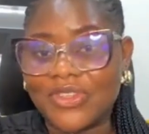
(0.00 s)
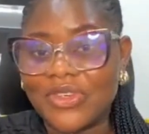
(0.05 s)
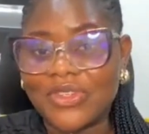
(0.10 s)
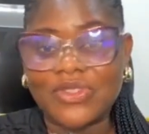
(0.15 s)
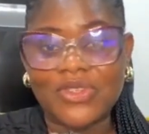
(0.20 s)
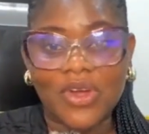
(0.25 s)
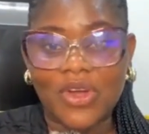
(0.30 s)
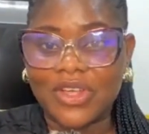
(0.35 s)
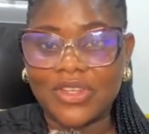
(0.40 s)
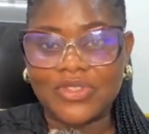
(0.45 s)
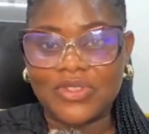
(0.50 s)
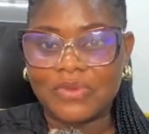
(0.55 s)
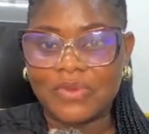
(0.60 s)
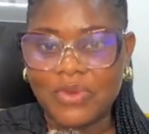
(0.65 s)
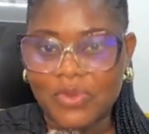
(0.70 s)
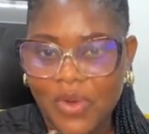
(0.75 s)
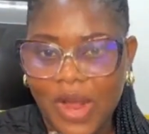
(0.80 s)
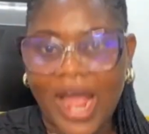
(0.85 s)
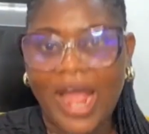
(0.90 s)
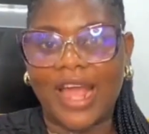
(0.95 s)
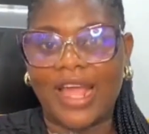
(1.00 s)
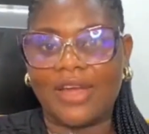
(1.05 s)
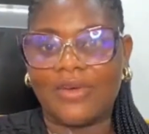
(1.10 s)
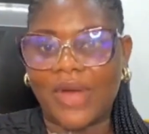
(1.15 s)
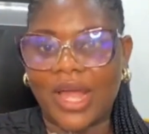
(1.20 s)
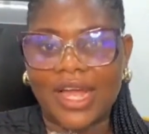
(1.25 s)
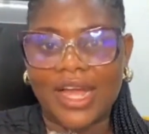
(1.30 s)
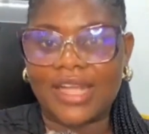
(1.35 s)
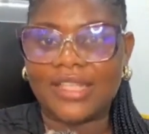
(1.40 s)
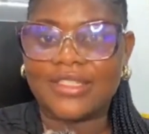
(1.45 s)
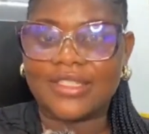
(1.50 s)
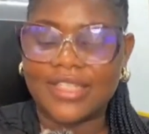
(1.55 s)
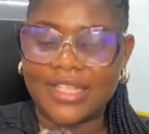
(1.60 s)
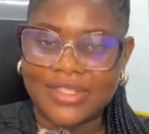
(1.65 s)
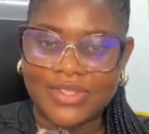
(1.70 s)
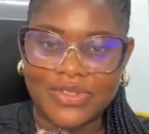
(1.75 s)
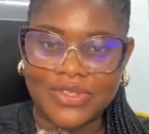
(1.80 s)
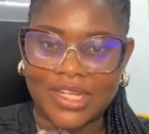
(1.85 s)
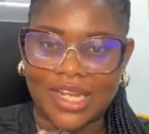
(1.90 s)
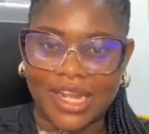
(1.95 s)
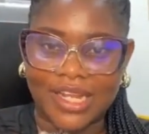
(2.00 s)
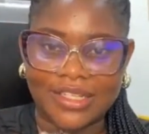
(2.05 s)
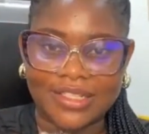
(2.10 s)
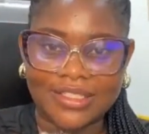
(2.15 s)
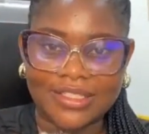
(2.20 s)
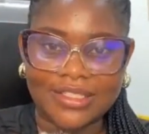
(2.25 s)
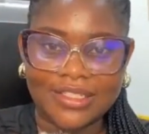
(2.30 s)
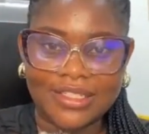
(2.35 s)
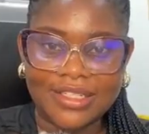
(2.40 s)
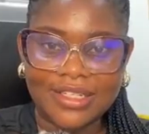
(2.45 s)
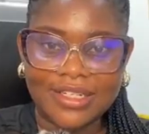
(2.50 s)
You're not talking to me. Why? Why can't they do that?